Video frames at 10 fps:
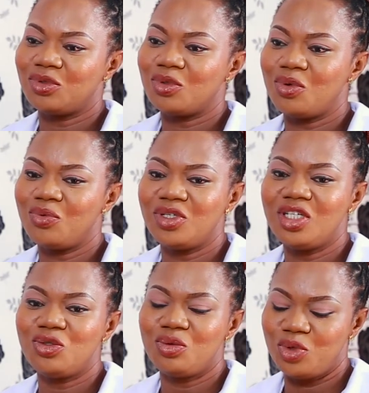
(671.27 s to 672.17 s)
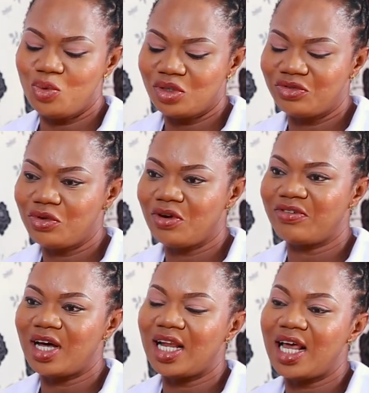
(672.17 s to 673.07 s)
So we need to be watchful
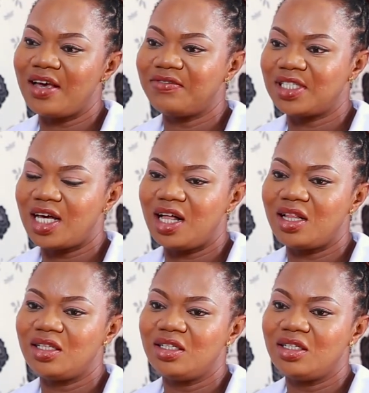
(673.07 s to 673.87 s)
of our lifestyle.